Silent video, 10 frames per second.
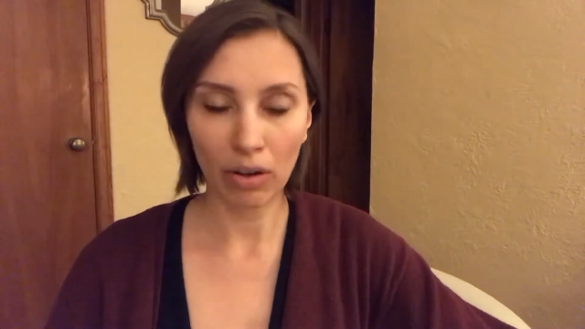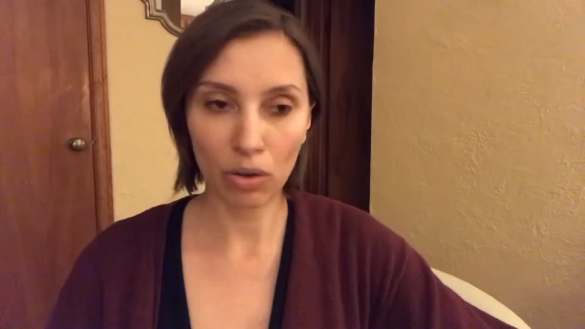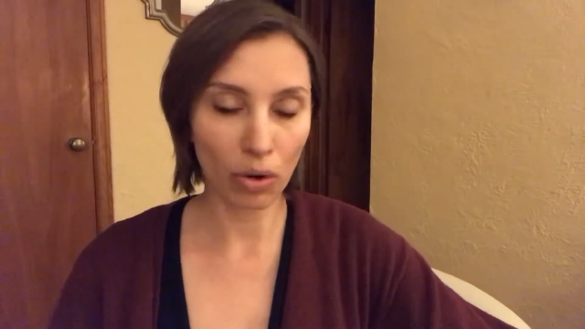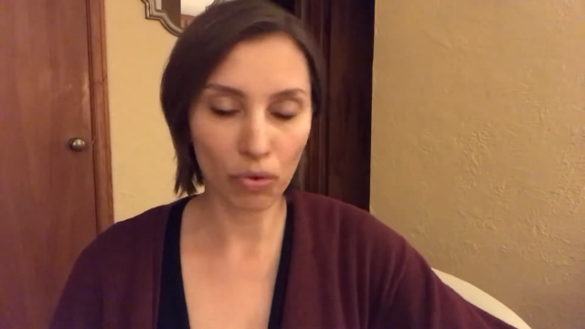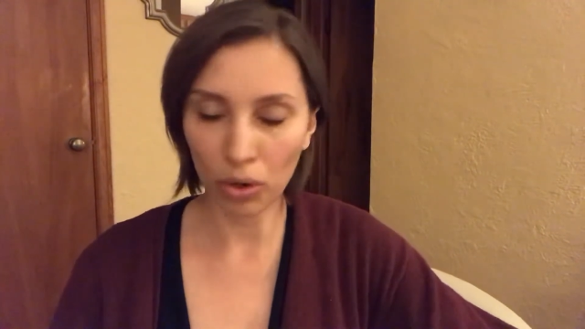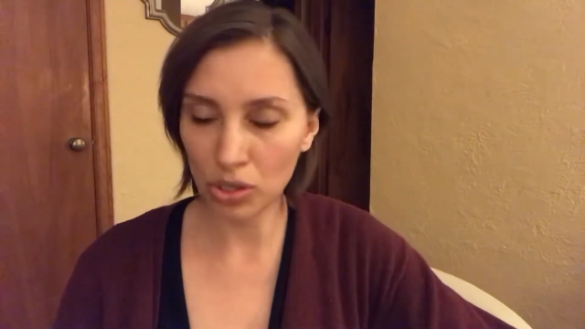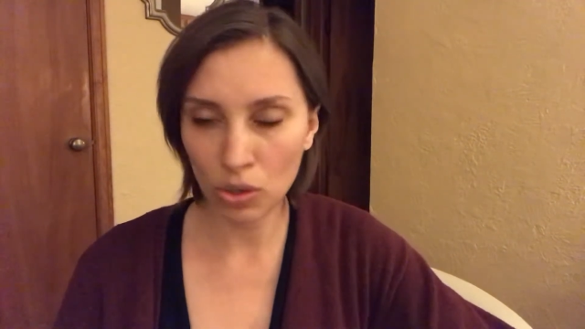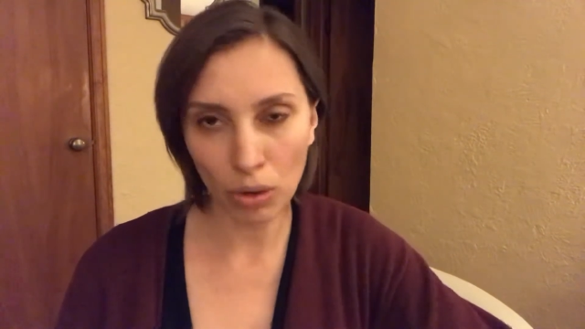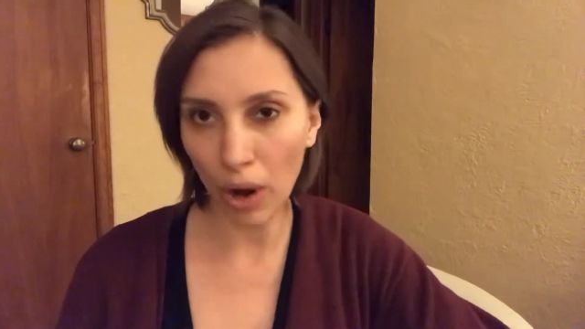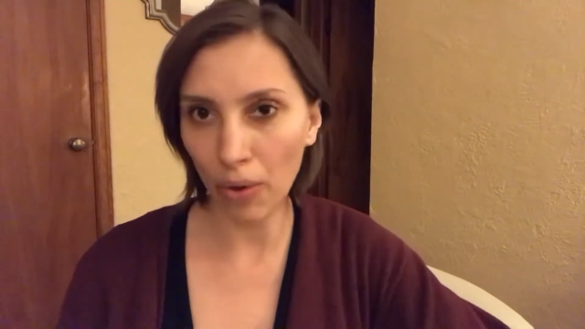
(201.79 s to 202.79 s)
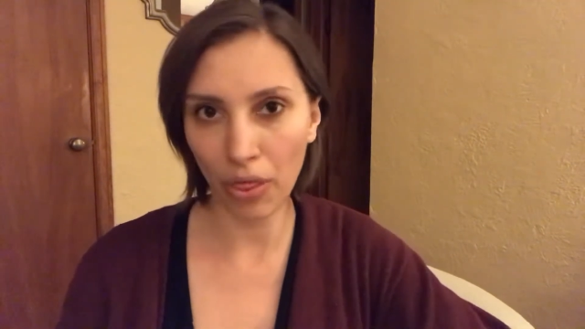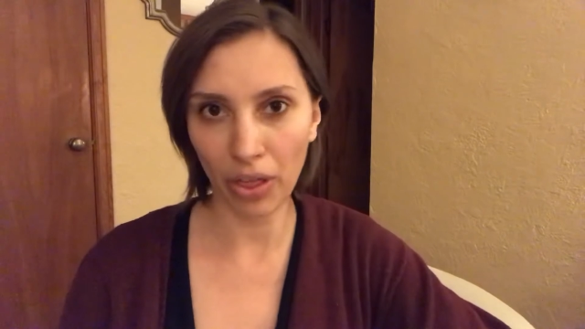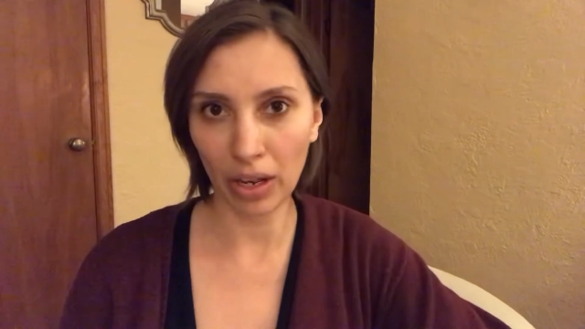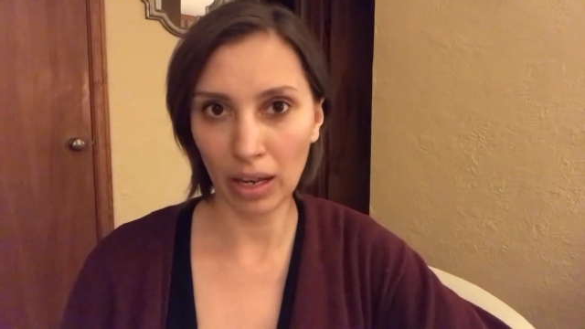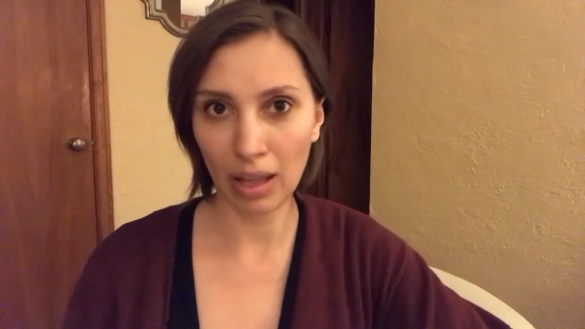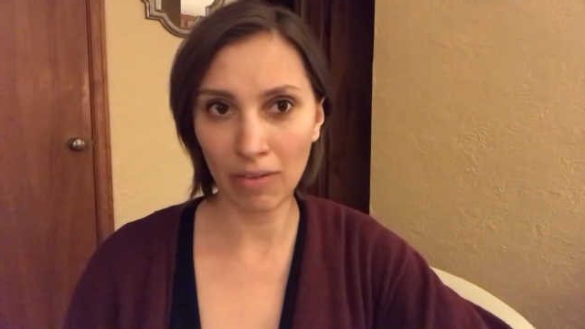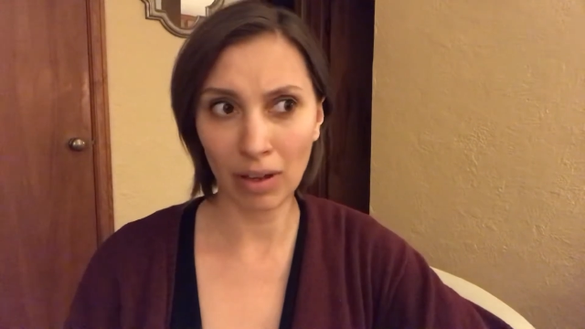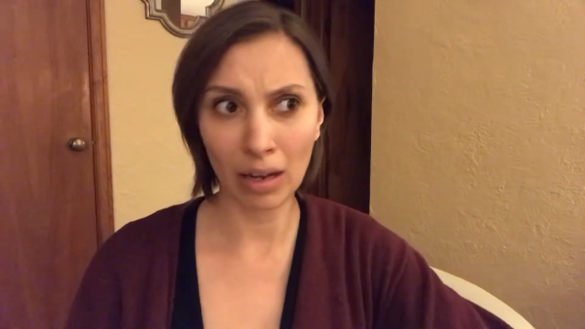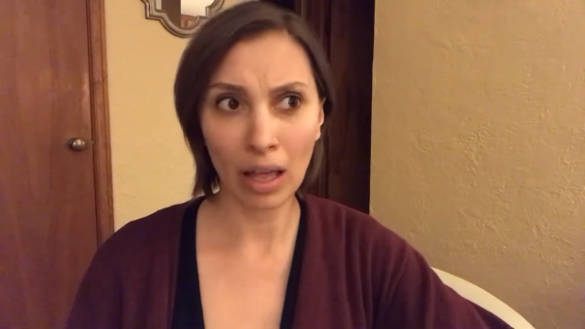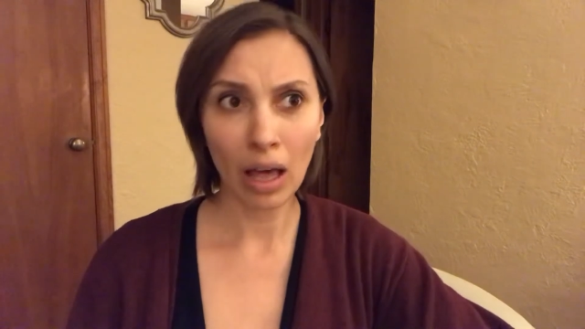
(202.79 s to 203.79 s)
of course, growth and even